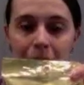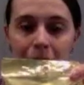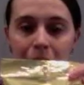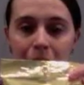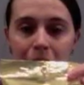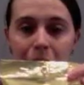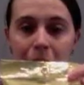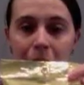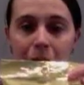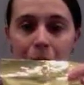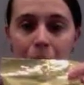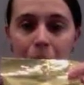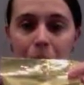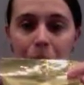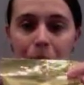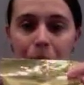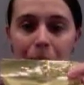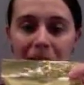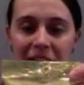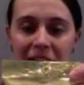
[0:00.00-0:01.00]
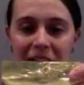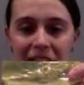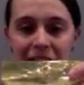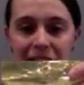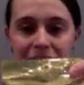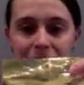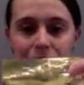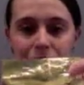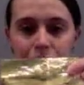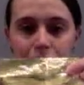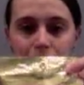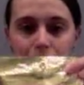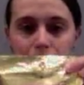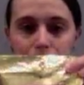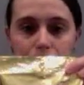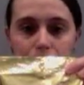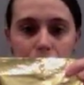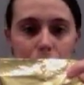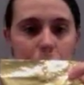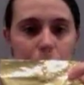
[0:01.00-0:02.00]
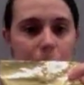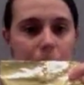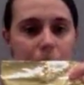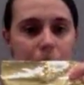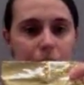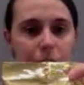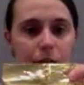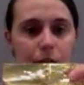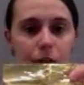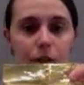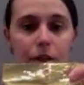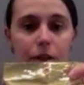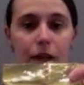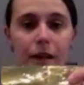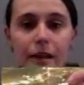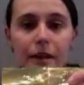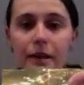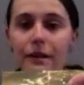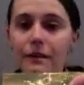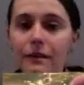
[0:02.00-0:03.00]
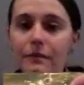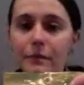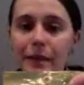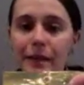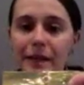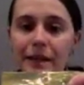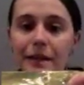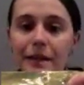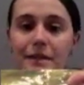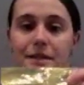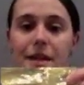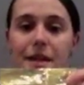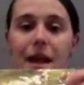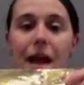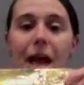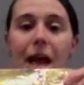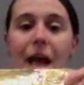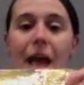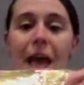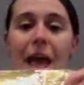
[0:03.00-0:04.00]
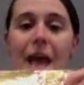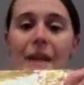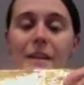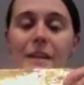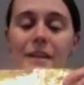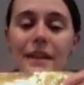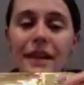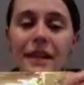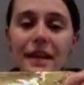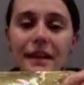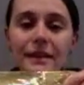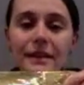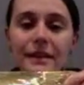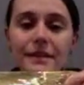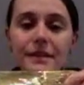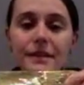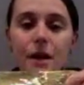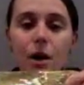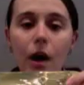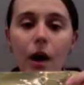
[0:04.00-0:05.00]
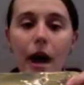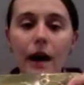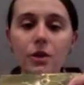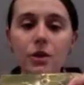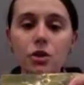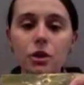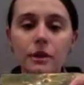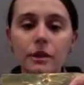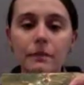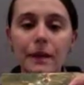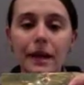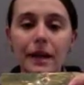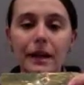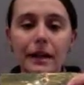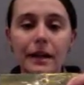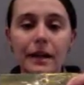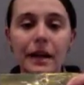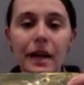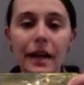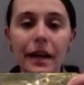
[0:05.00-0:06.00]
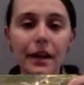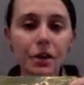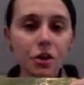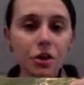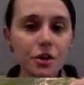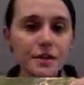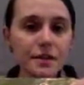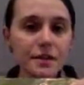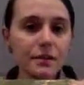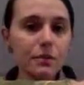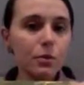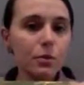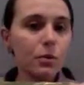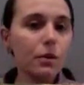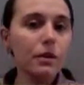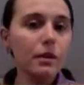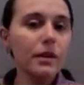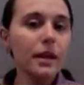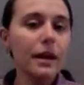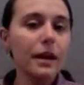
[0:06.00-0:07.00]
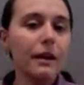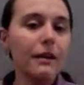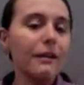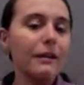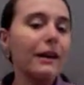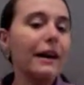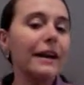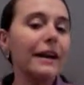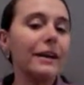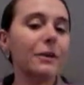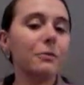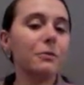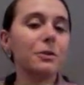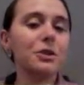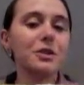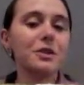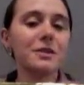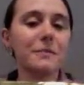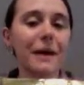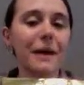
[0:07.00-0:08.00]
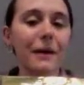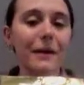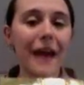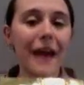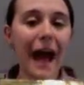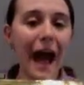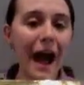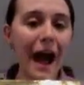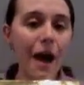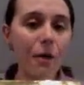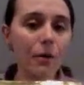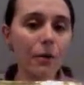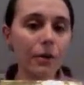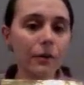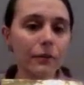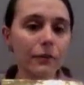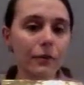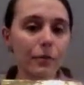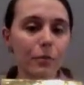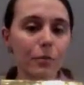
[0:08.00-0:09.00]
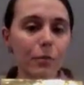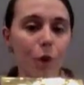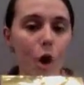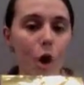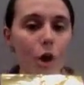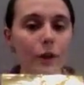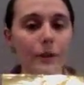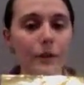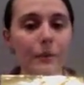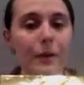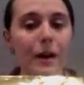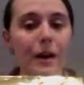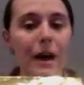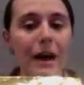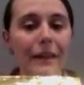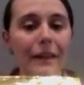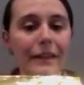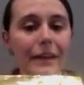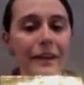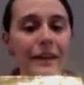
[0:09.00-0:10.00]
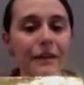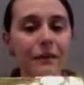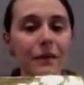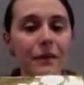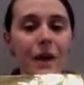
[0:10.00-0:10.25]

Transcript: Now, peanuts, they're really good. I love peanuts. And these are actually made in Henderson, North Carolina, which is about an hour from Raleigh, where I live.